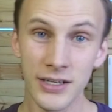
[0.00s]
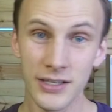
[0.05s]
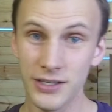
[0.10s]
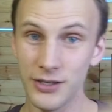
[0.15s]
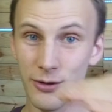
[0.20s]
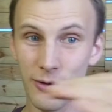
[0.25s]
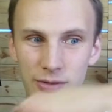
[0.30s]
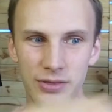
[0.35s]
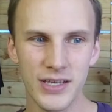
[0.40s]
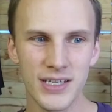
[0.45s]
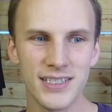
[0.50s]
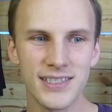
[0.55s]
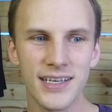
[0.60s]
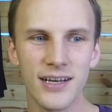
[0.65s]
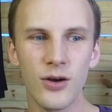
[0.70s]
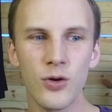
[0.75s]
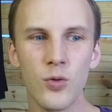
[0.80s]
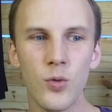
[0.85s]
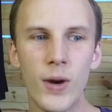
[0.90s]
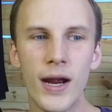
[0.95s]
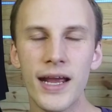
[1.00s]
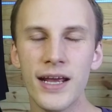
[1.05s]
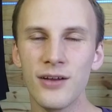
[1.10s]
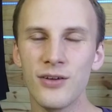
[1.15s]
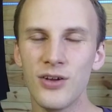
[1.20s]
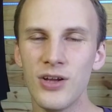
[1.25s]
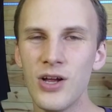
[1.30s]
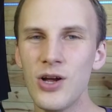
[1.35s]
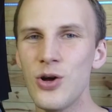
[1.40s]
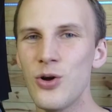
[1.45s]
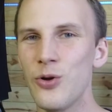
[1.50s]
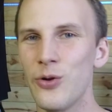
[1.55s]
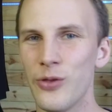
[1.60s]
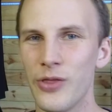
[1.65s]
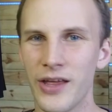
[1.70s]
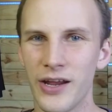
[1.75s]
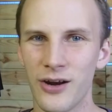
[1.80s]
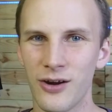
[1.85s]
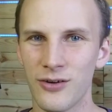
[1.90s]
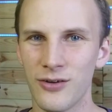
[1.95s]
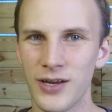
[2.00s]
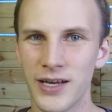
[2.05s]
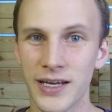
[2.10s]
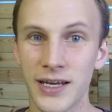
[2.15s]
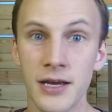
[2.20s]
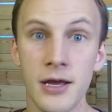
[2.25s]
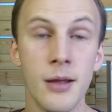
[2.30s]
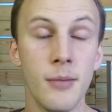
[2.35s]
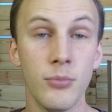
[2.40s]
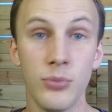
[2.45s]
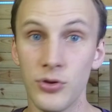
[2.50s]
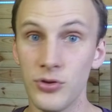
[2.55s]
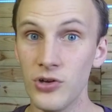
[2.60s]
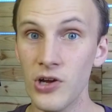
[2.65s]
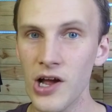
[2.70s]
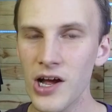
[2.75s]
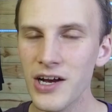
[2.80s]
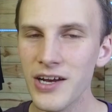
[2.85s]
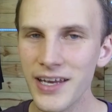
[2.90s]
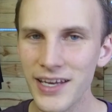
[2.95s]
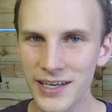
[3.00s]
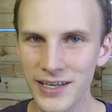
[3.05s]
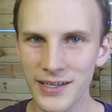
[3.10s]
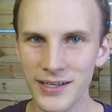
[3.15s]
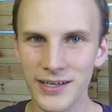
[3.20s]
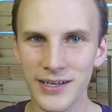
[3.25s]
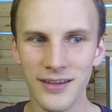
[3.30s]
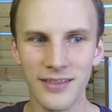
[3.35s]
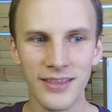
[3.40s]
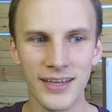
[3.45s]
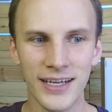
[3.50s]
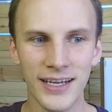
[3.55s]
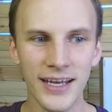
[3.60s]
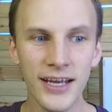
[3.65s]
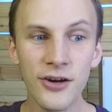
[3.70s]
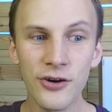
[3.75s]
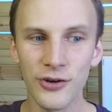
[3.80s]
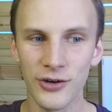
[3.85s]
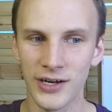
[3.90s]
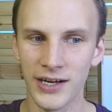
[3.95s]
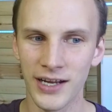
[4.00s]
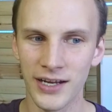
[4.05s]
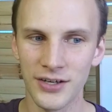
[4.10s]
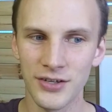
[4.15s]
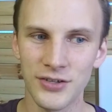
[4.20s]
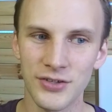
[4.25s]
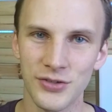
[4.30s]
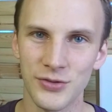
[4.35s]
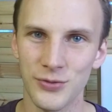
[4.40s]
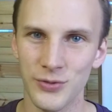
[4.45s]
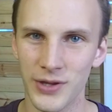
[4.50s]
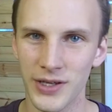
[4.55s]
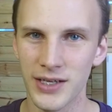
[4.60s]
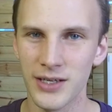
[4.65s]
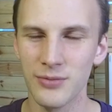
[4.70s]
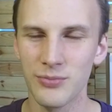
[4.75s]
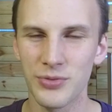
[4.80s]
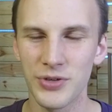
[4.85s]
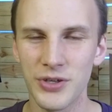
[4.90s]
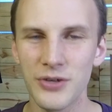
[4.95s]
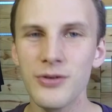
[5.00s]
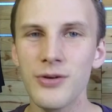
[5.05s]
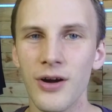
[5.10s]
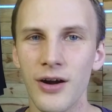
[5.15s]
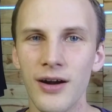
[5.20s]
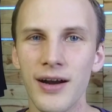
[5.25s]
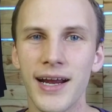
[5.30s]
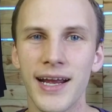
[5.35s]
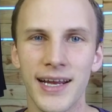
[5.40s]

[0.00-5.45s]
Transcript: You know, things that are way low, that are like plug in the internet to the computer.